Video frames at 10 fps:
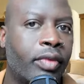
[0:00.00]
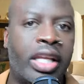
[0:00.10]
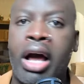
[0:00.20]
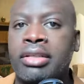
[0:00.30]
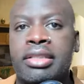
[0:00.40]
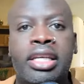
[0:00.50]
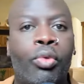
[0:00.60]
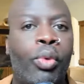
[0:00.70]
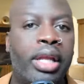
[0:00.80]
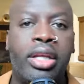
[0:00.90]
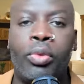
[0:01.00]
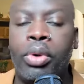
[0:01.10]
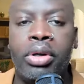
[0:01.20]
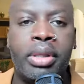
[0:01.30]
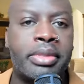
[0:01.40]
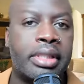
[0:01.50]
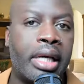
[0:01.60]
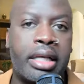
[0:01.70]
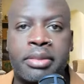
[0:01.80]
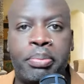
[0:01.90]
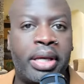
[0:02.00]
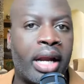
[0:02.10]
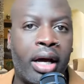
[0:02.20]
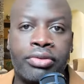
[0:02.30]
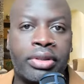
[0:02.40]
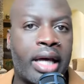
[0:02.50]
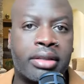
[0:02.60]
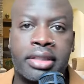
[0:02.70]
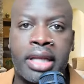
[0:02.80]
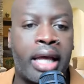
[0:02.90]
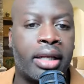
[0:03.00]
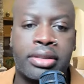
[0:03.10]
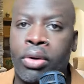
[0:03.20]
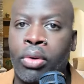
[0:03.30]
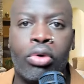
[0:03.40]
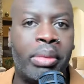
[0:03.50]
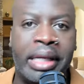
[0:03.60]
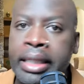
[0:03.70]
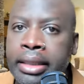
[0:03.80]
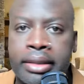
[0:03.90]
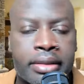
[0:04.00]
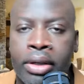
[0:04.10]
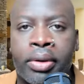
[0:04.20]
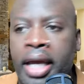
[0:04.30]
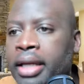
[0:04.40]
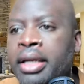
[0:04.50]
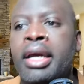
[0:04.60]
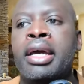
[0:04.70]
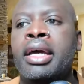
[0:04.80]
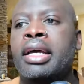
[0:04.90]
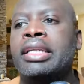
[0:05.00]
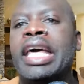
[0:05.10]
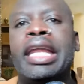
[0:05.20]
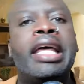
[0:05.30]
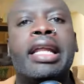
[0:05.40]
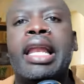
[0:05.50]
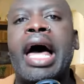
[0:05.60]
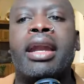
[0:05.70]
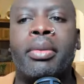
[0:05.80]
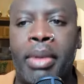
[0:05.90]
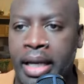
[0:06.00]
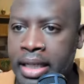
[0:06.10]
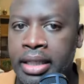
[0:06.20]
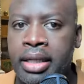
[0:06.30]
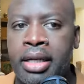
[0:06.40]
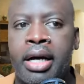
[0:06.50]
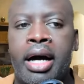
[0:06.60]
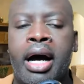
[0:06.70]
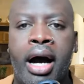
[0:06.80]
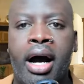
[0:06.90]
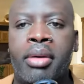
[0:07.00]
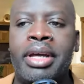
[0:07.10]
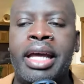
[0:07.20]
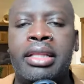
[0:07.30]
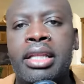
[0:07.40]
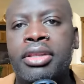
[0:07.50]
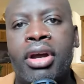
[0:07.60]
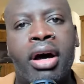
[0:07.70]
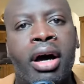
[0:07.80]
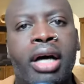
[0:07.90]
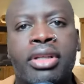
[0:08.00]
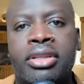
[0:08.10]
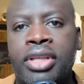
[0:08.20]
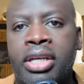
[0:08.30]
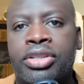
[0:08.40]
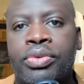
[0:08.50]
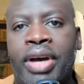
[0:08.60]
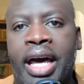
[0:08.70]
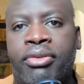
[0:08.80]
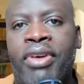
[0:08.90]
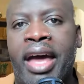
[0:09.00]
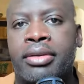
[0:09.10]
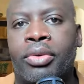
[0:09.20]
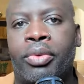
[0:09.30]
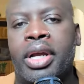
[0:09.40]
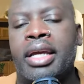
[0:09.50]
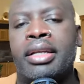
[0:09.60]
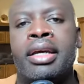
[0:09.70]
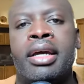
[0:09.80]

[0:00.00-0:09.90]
Y'all see Wendy Williams' son spent one hundred thousand dollars on Uber Eats, okay? That ain't a lot of money. Um, and then there are other things you've got to factor in.